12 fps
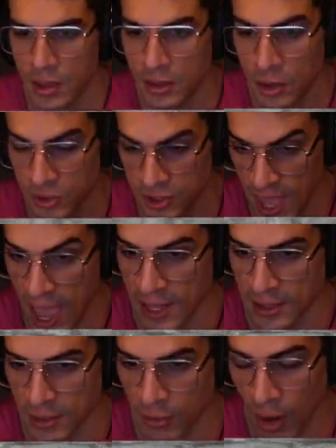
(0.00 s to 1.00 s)
There's
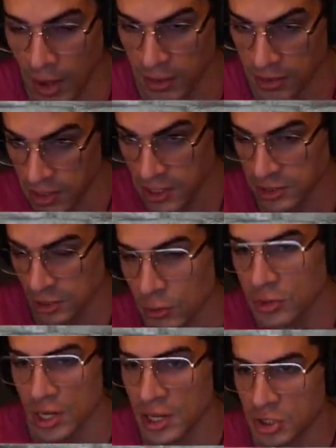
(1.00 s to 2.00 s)
that, right? This
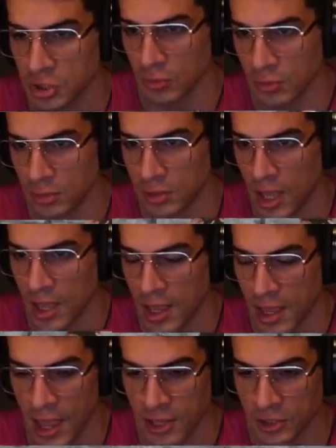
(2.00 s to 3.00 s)
huge issue that
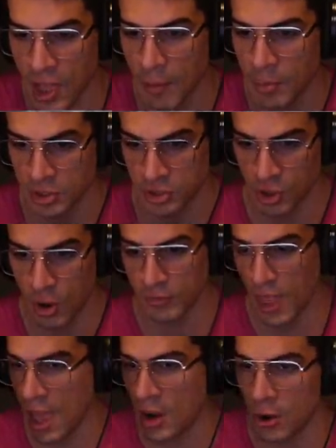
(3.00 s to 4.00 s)
has not been solved
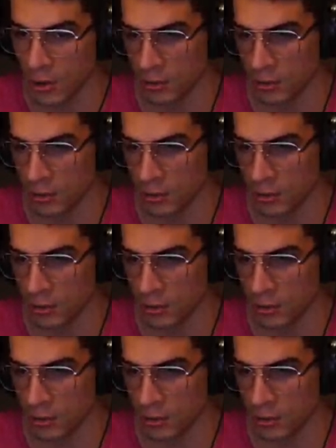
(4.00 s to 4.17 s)
at all,